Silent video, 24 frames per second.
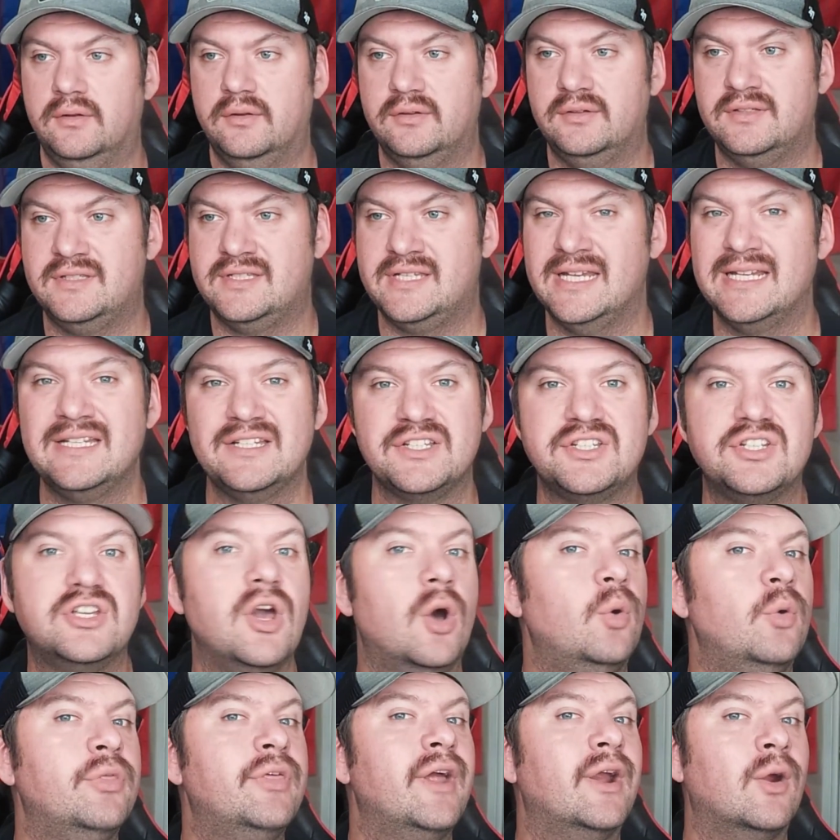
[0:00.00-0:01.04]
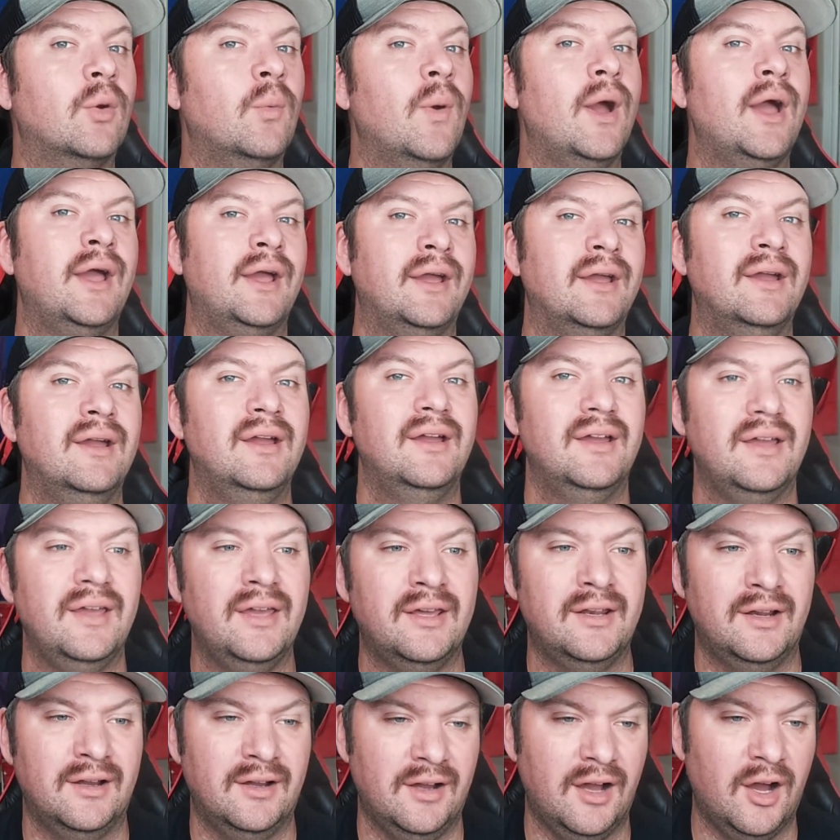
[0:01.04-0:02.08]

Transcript: didn't go their way in a,